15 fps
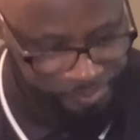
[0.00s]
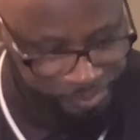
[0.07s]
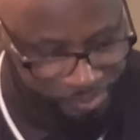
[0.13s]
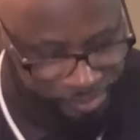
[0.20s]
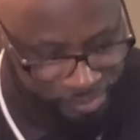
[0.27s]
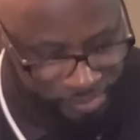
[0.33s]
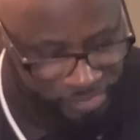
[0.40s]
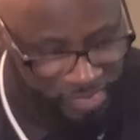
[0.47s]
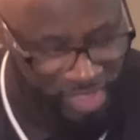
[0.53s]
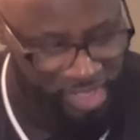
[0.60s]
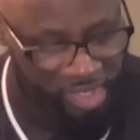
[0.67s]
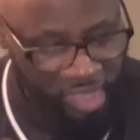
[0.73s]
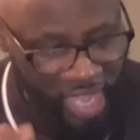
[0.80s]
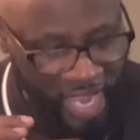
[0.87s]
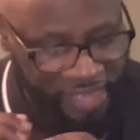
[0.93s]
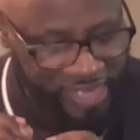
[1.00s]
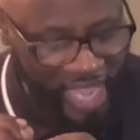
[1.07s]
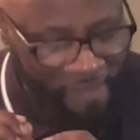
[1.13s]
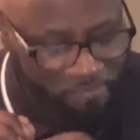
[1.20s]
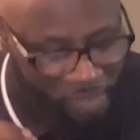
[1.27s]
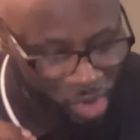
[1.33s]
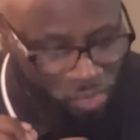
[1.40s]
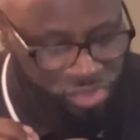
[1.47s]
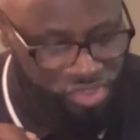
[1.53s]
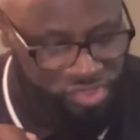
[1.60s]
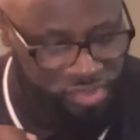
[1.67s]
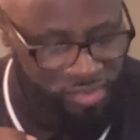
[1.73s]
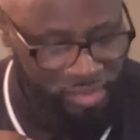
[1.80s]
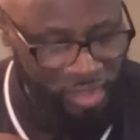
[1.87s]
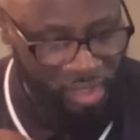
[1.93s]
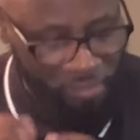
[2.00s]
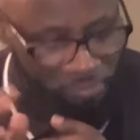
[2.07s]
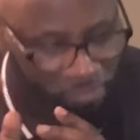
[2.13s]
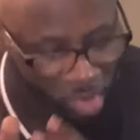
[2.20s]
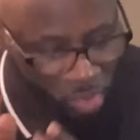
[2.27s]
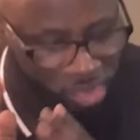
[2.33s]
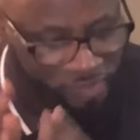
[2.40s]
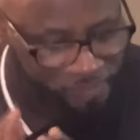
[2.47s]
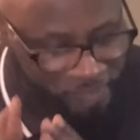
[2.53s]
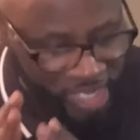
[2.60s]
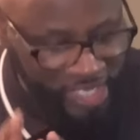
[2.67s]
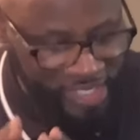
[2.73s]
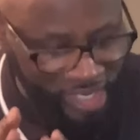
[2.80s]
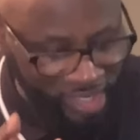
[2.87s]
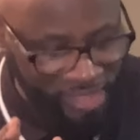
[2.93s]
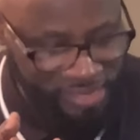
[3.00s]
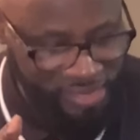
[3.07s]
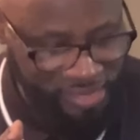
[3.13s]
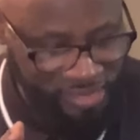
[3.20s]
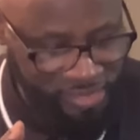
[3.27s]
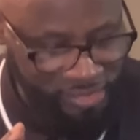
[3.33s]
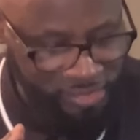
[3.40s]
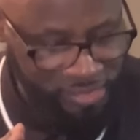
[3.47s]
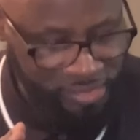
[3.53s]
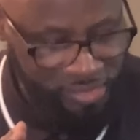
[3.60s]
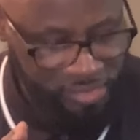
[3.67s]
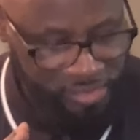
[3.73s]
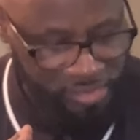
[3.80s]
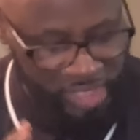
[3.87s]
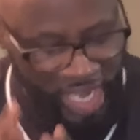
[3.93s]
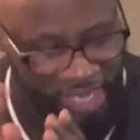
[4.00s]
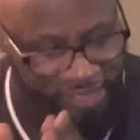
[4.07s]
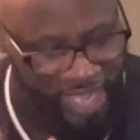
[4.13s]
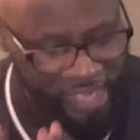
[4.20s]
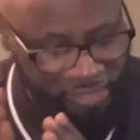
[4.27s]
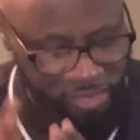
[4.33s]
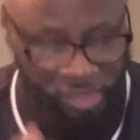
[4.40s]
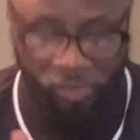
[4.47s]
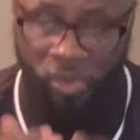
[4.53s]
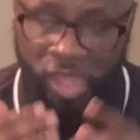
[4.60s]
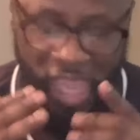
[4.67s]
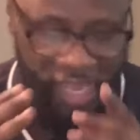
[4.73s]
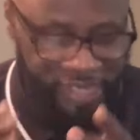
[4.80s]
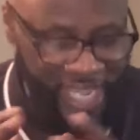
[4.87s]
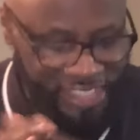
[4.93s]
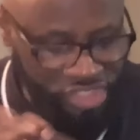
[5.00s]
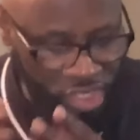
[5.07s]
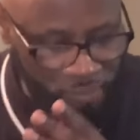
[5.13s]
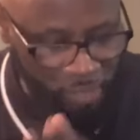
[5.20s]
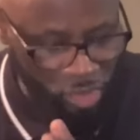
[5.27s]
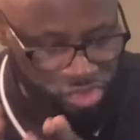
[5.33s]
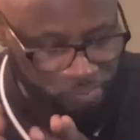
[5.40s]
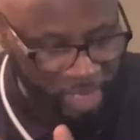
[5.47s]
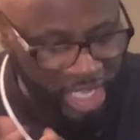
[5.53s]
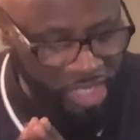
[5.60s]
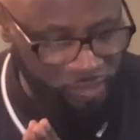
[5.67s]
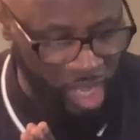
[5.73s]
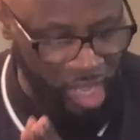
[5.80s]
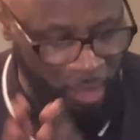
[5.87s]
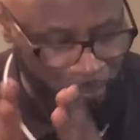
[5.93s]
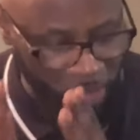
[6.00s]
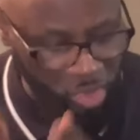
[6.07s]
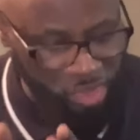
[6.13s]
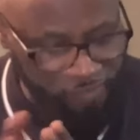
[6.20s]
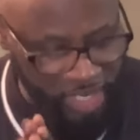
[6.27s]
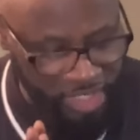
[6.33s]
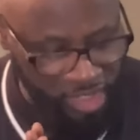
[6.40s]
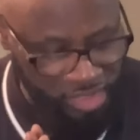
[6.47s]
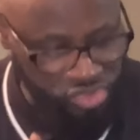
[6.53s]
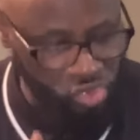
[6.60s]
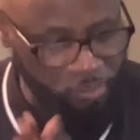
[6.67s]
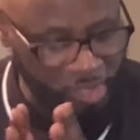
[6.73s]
Come on. And that most motivate us and that no, and that should most uh, motivate us to